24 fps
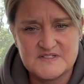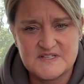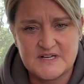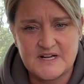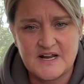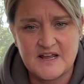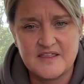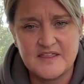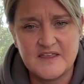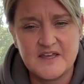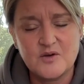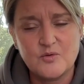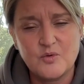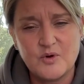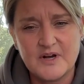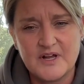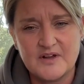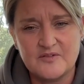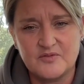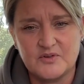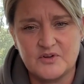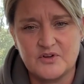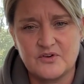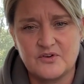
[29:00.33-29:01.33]
And I think what
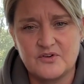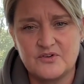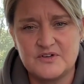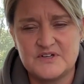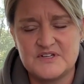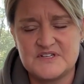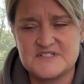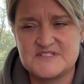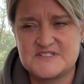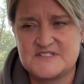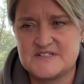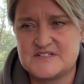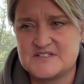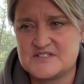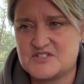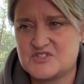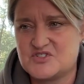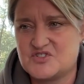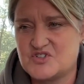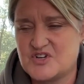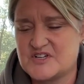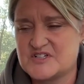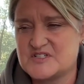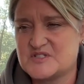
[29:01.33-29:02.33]
I've learned is it's
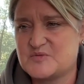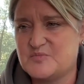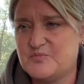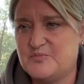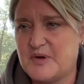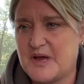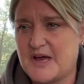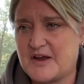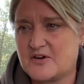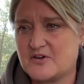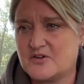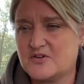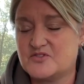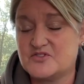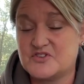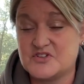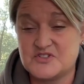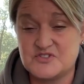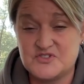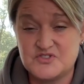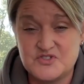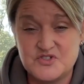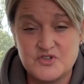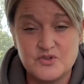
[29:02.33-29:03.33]
just better to
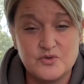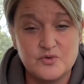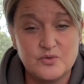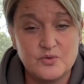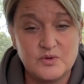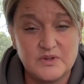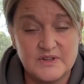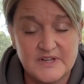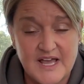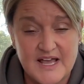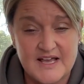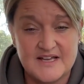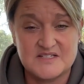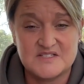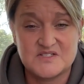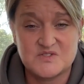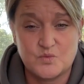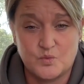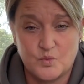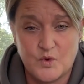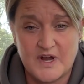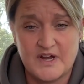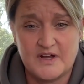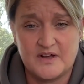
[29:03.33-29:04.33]
do less
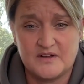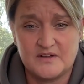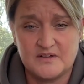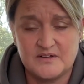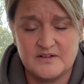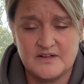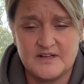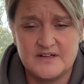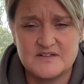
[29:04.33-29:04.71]
well.